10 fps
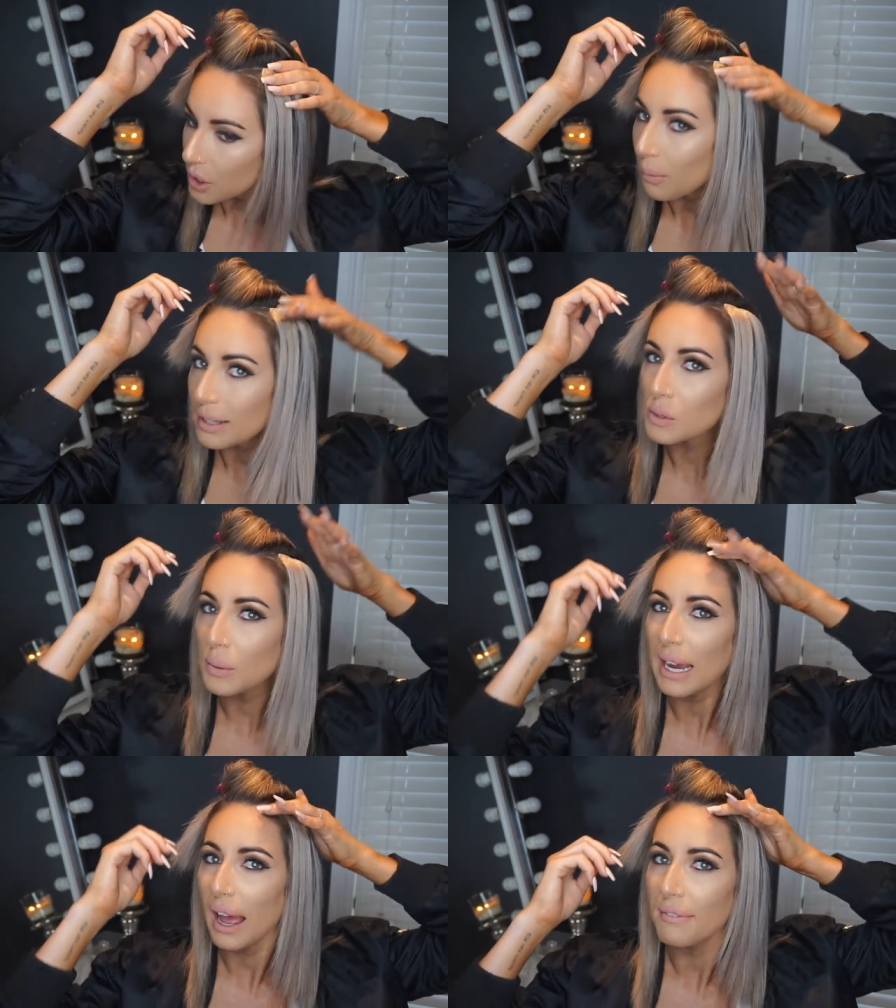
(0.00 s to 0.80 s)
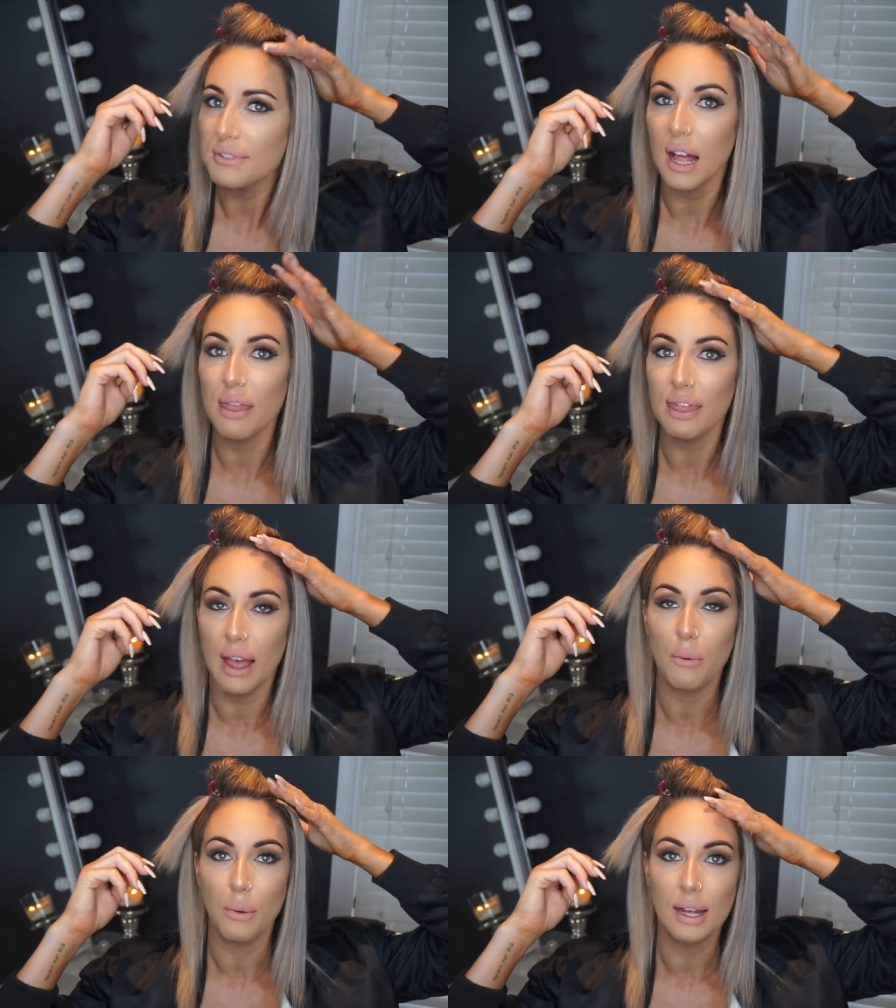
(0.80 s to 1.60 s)
So once we have done
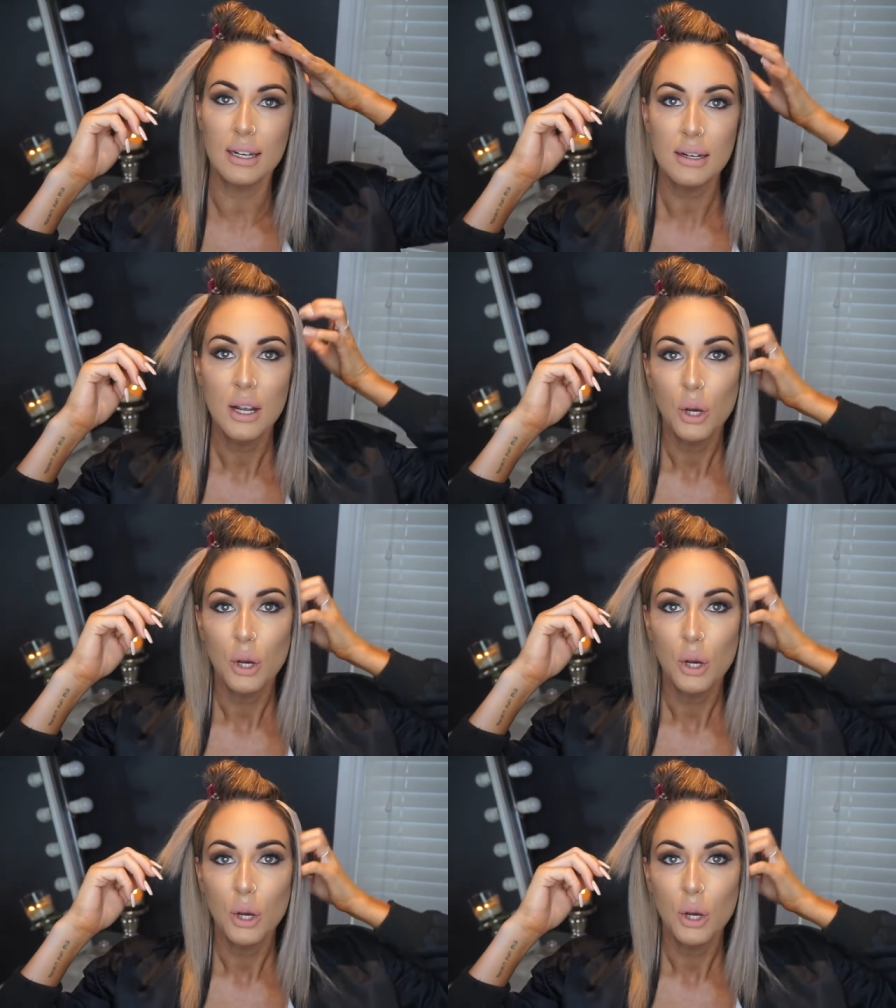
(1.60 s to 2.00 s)
that one,